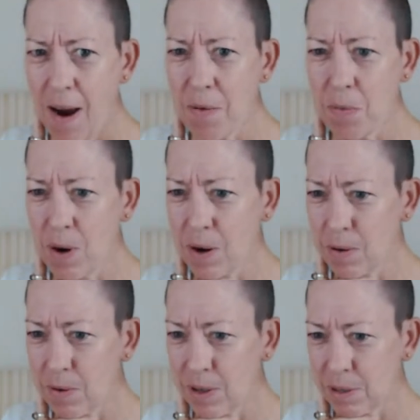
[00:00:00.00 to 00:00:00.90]

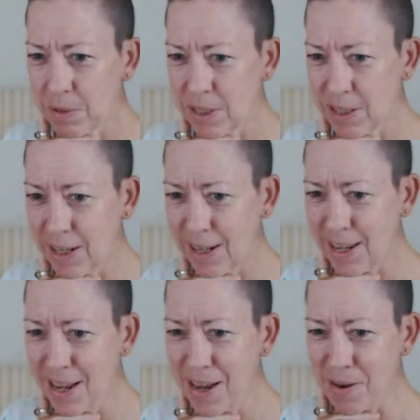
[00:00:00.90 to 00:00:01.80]
Whoa, I'm still
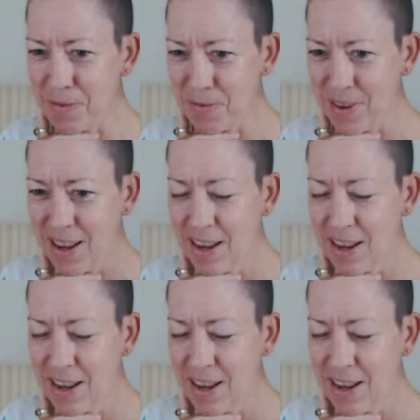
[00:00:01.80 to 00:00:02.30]
AF.